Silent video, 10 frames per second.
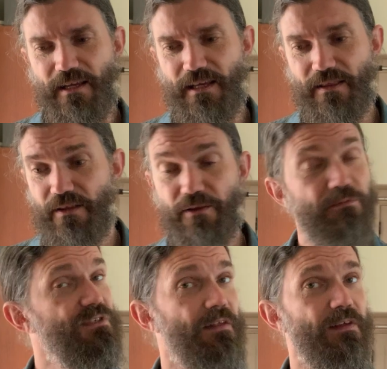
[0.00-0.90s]
there
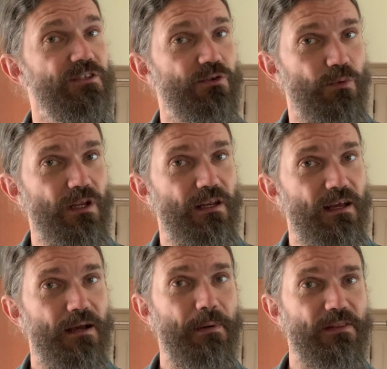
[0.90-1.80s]
was nothing serene
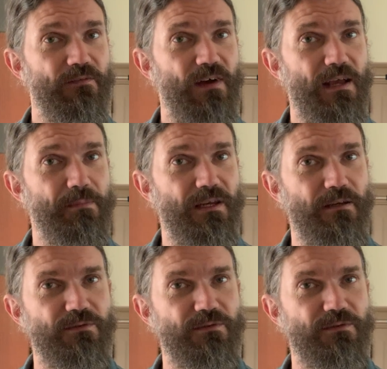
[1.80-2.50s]
about the vibe in it.